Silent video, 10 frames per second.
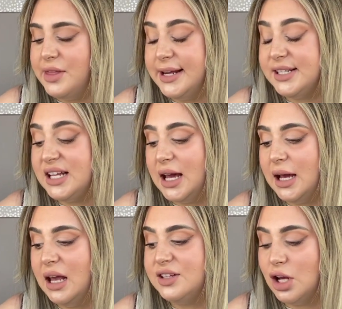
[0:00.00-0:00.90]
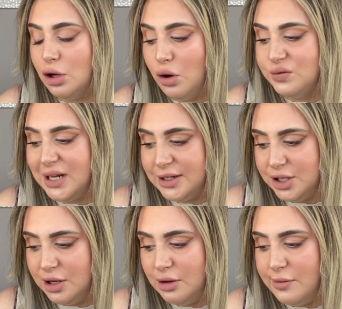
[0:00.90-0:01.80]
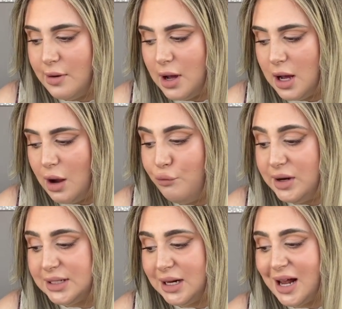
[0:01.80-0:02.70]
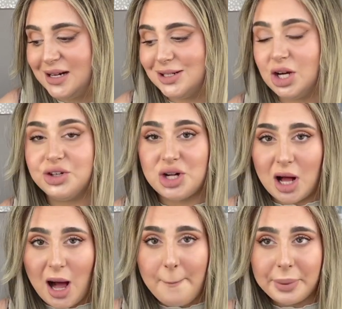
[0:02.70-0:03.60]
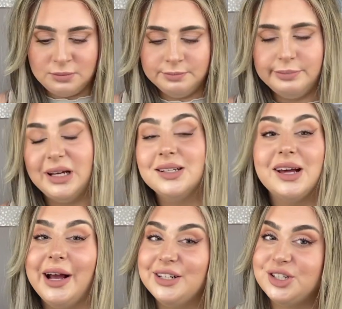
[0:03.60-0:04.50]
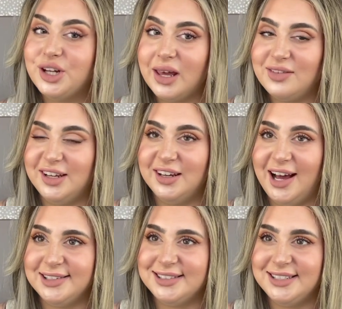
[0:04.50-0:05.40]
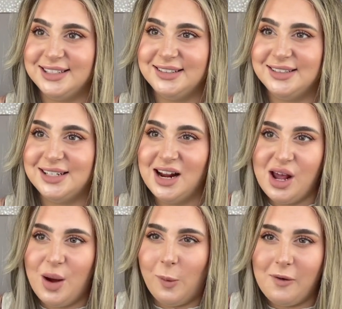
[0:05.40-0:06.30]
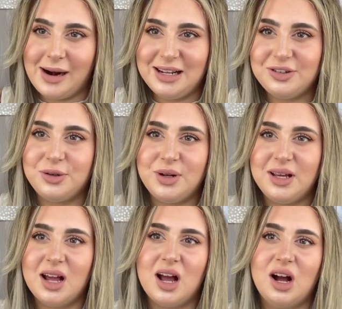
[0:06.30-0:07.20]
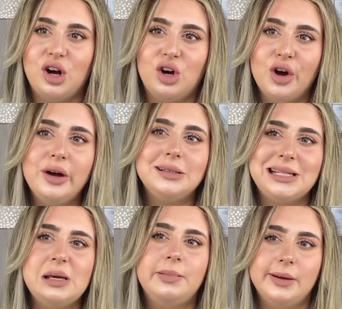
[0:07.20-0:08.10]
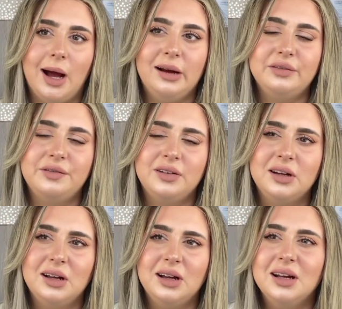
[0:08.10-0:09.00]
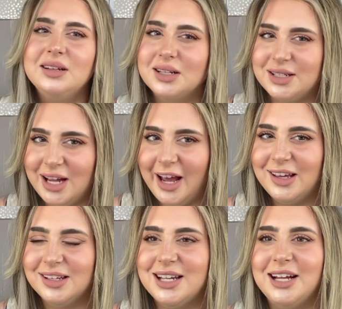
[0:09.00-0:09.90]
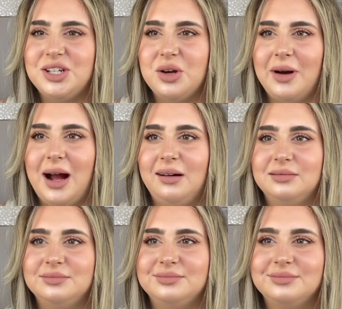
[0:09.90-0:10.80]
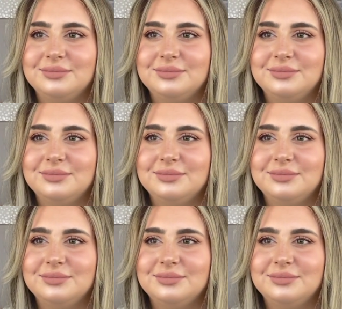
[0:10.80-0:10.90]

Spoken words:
This is an old tattoo. I recently had it touched up because I had a shaving accident where I literally cut deep enough to take a tattoo out.